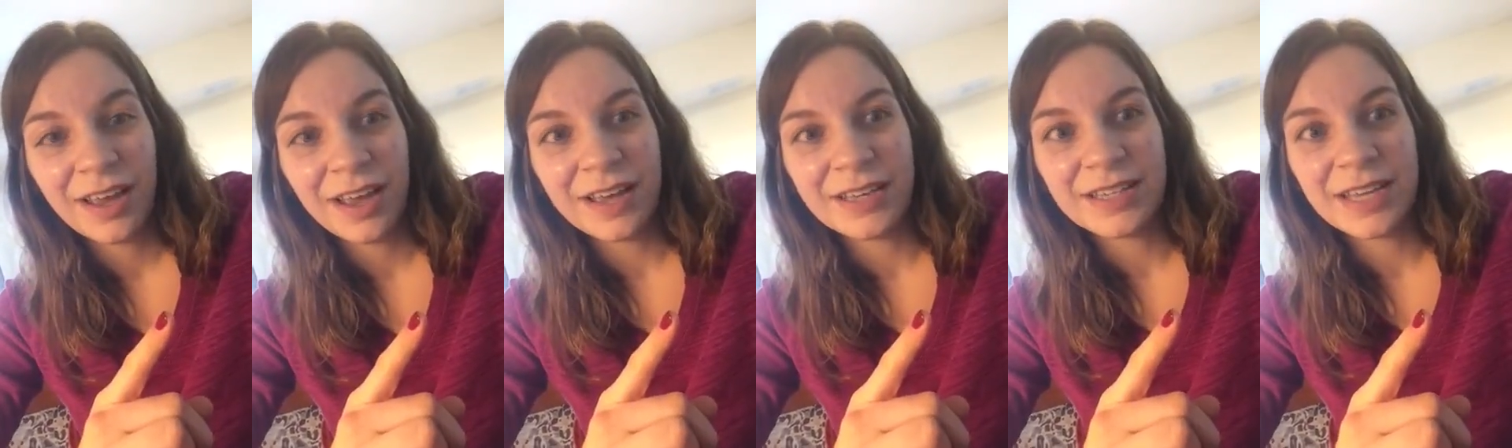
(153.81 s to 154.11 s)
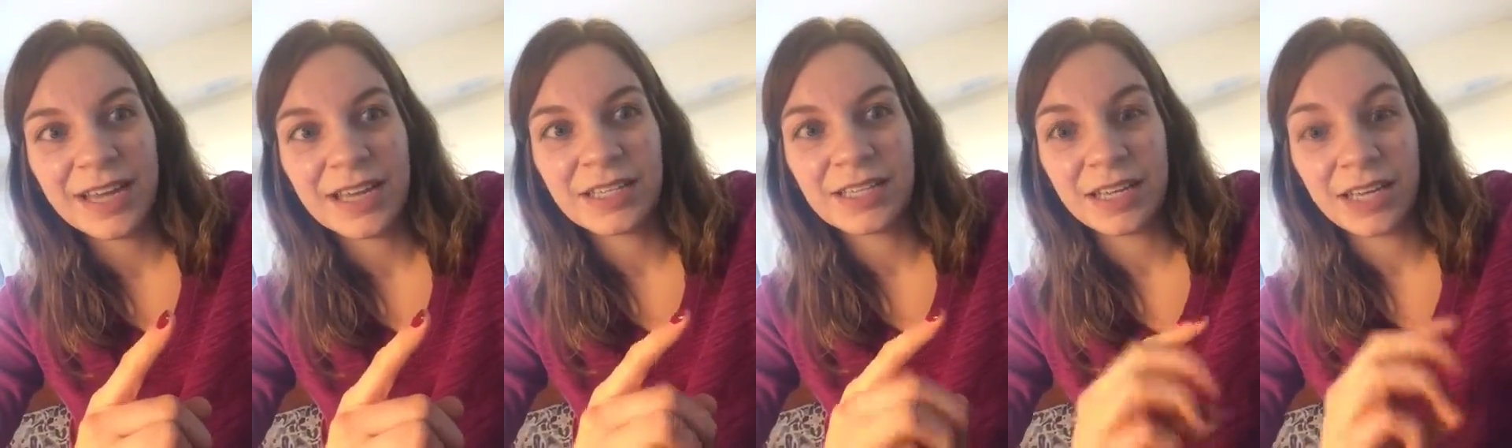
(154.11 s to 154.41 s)
it
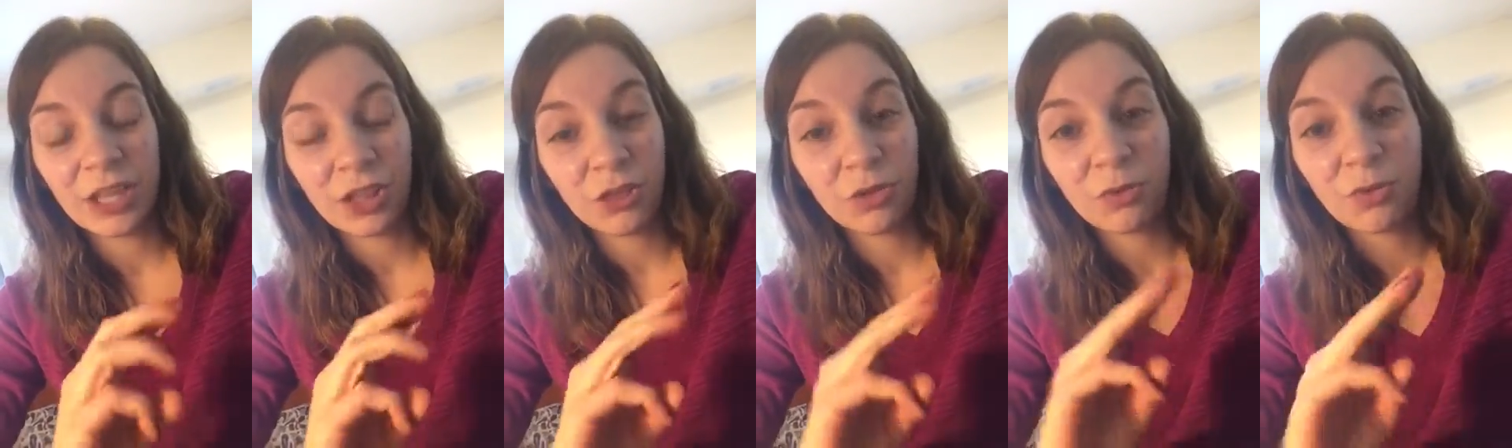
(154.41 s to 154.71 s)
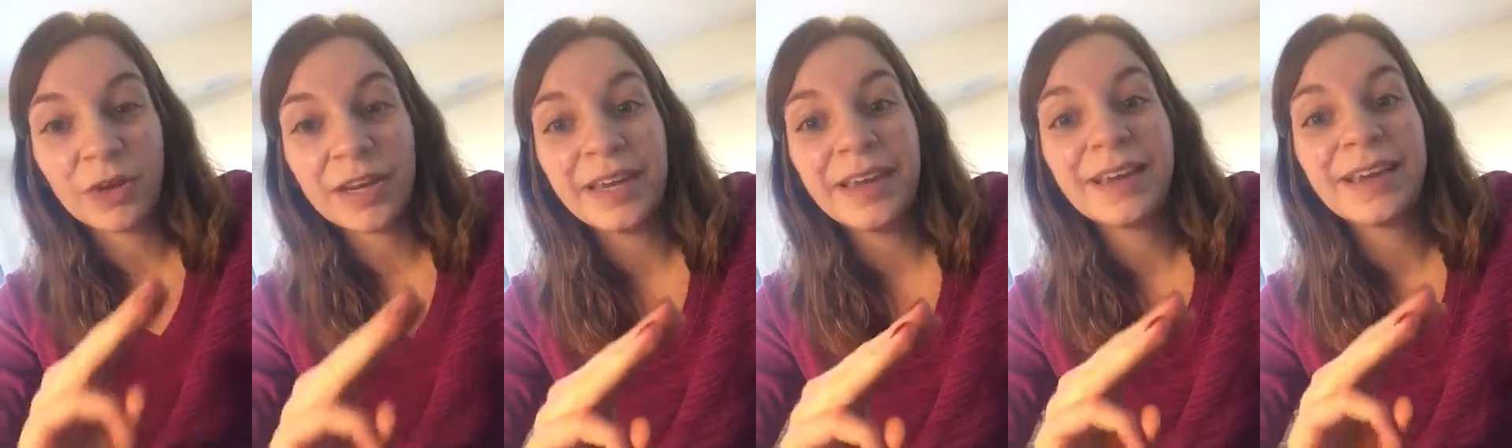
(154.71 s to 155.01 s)
takes
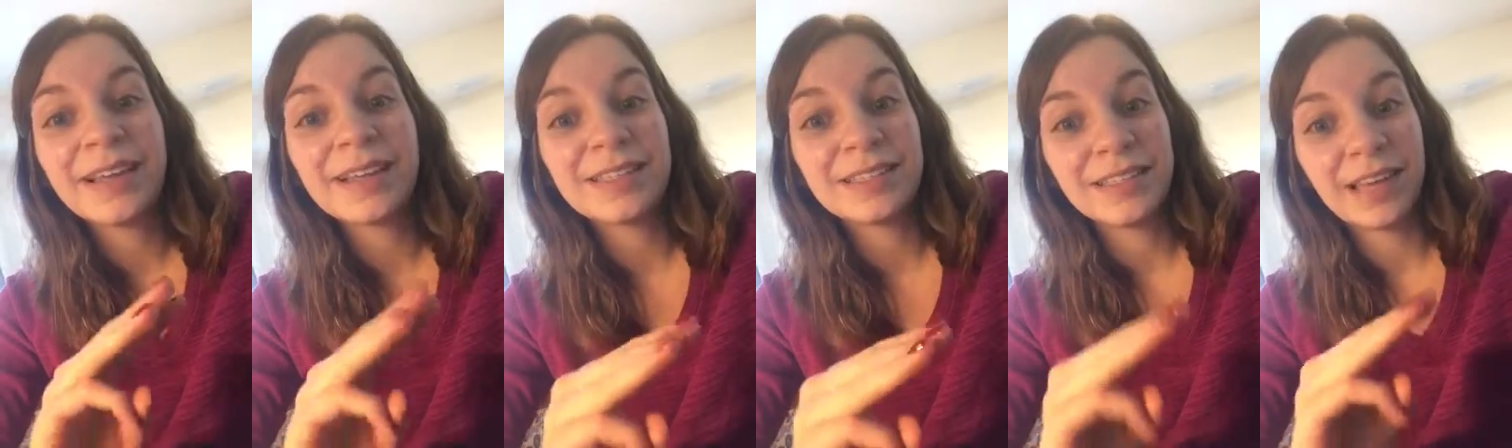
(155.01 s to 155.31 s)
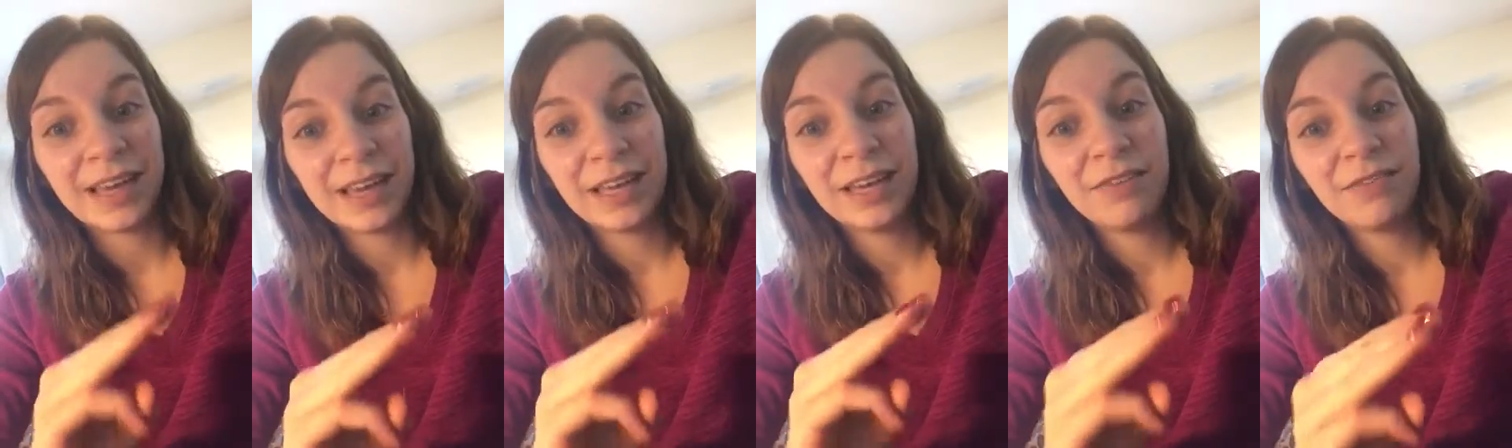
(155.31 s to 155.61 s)
3
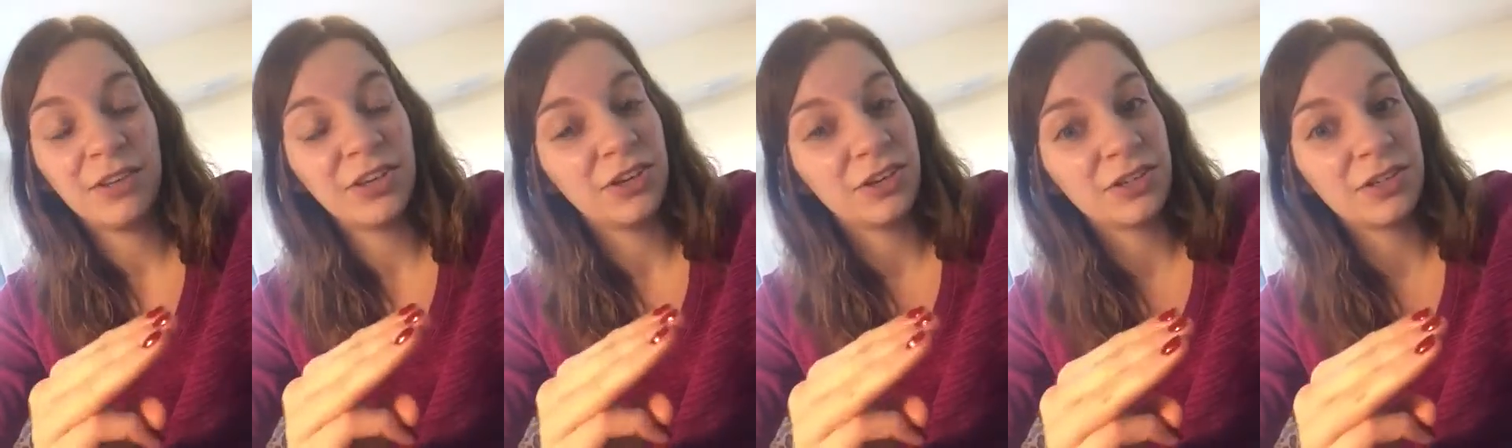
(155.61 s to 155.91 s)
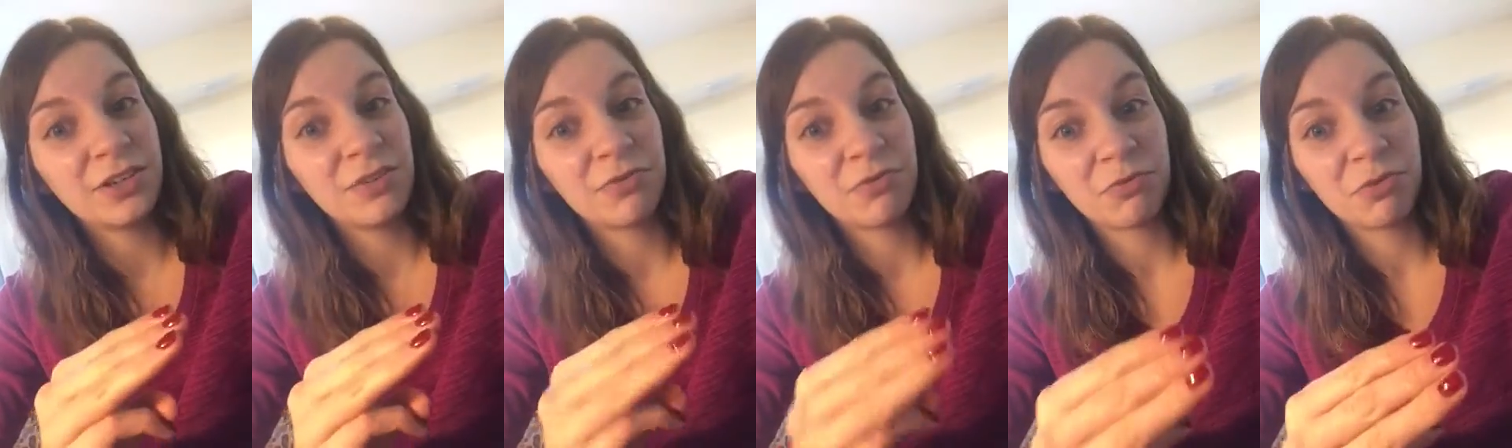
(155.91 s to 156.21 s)
consecutive
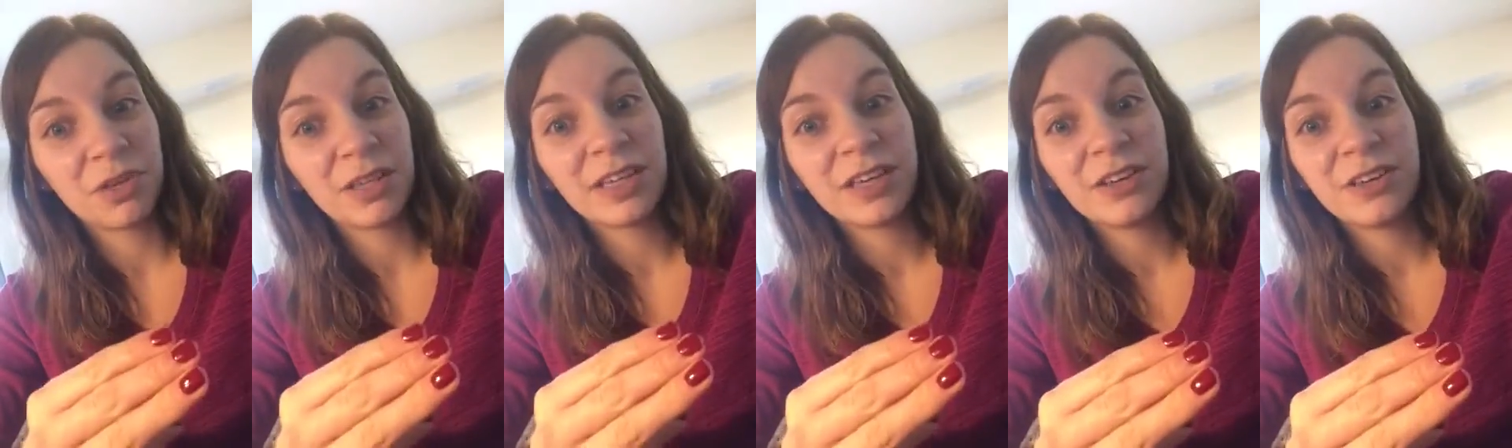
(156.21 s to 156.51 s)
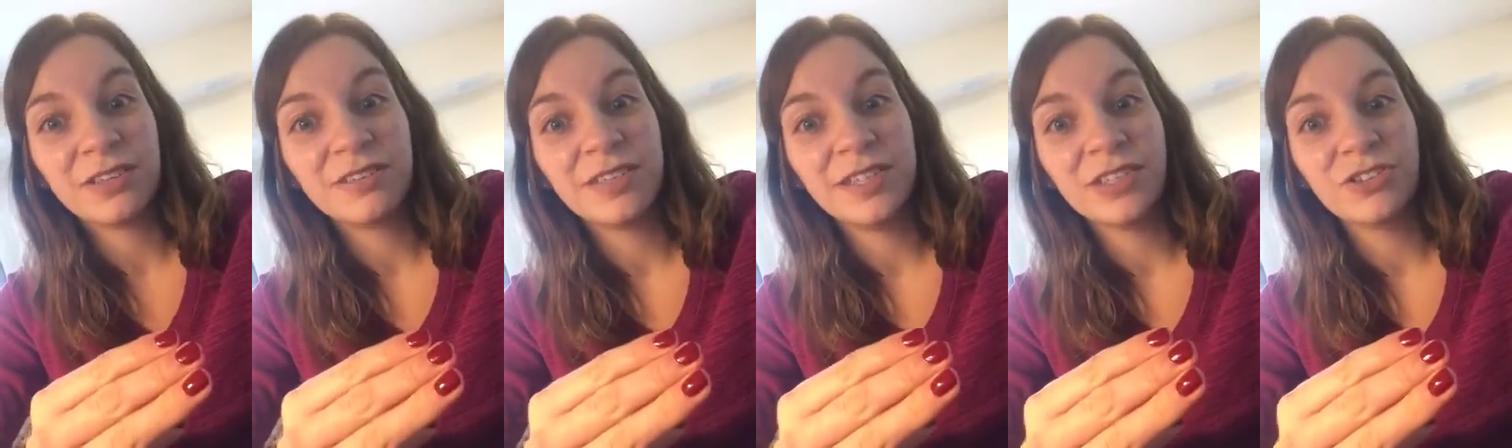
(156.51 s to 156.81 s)
years of really
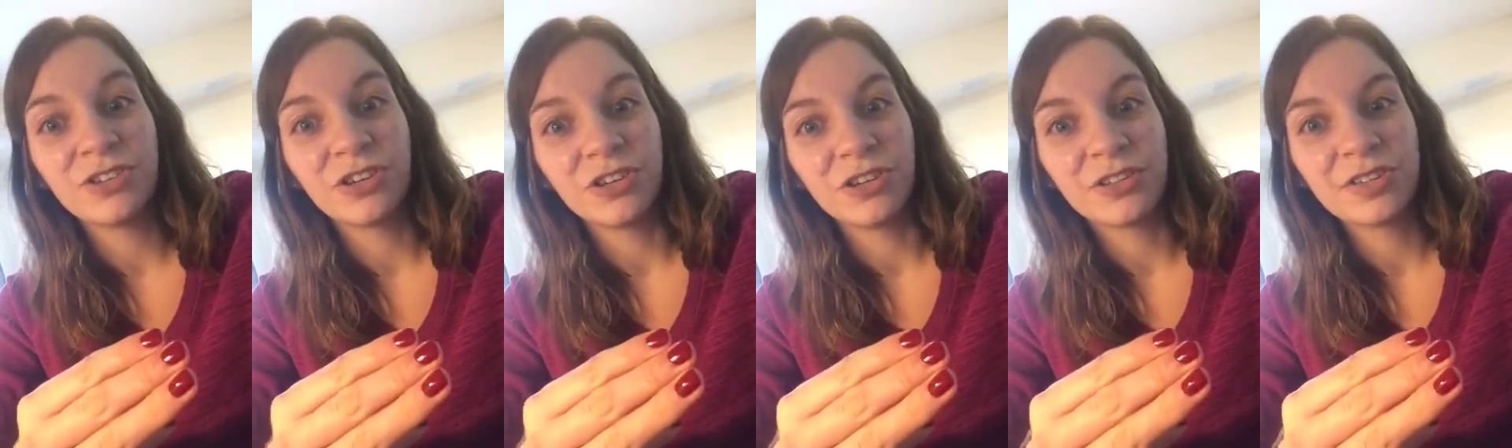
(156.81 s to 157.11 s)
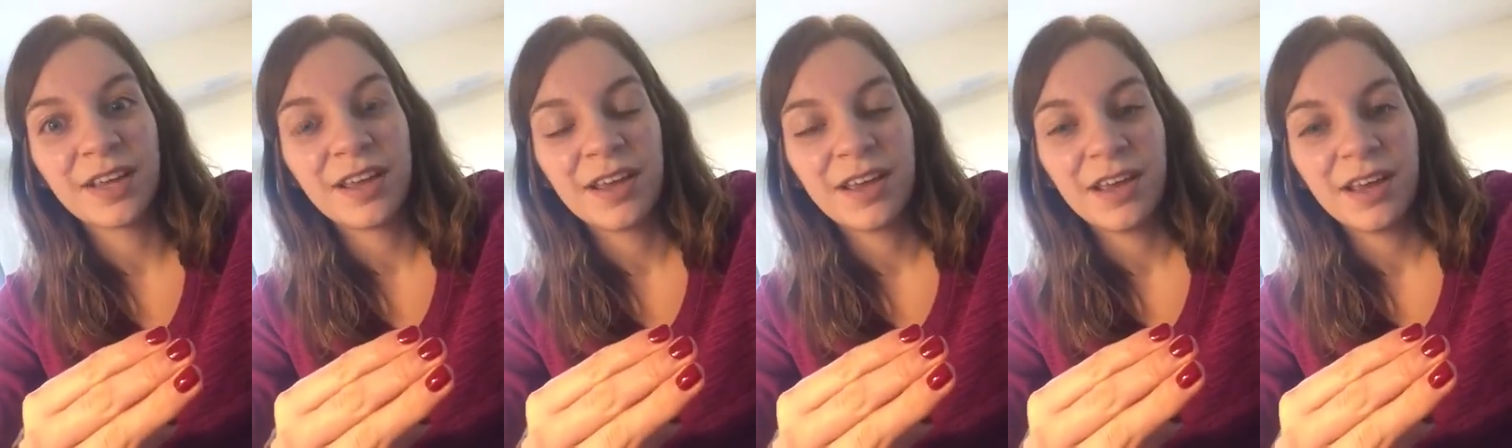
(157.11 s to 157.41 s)
good teachers